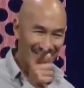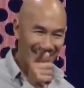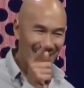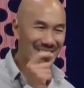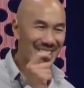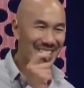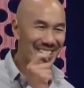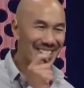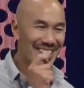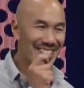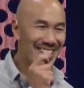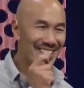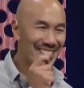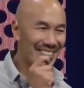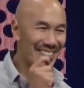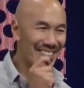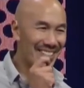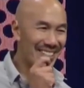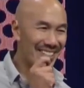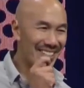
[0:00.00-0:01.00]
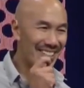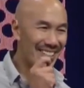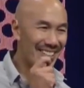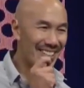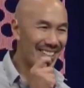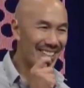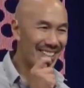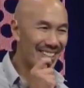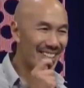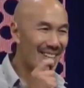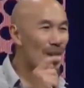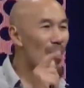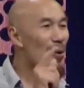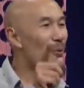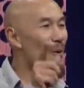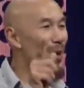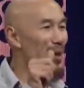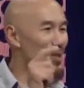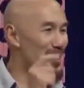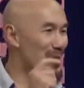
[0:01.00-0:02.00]
Why don't you just eat of it?
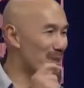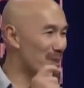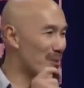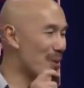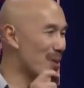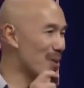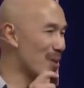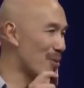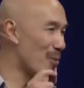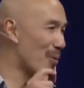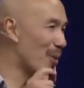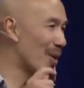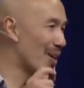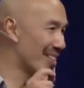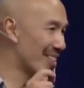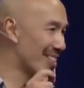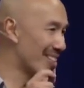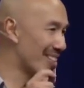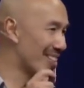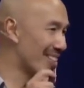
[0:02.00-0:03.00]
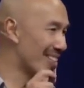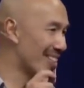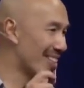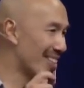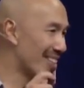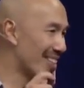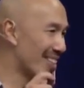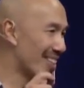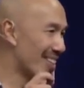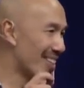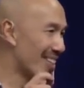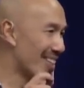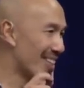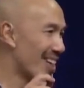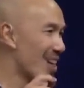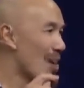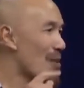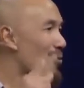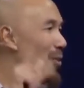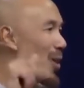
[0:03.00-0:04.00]
Why don't you do what you want?
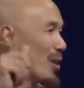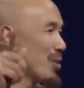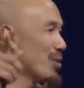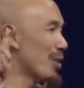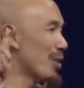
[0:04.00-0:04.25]
Why